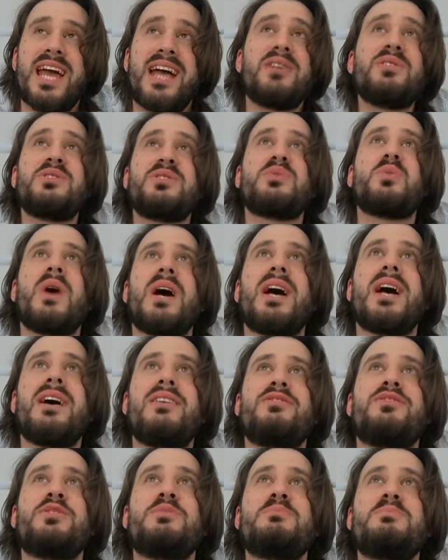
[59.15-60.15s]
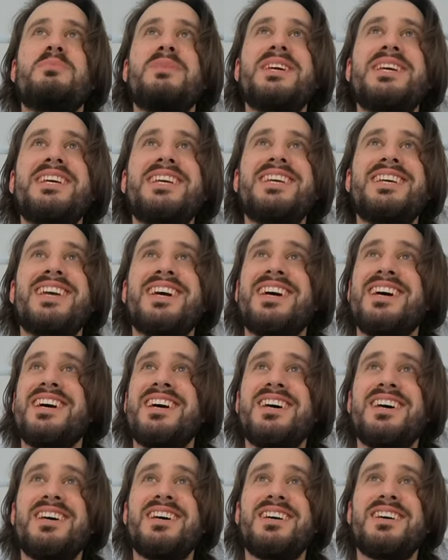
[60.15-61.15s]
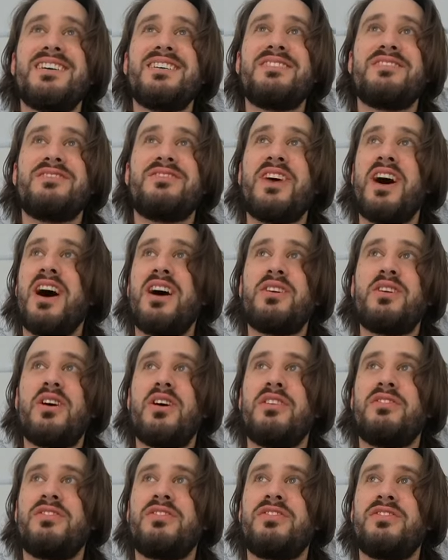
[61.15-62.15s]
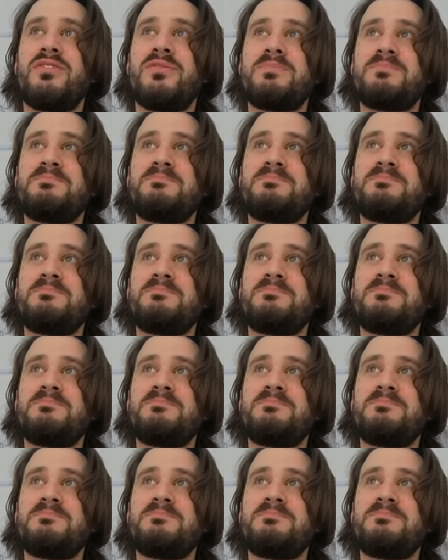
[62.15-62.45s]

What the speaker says: elsewhere from me, far off,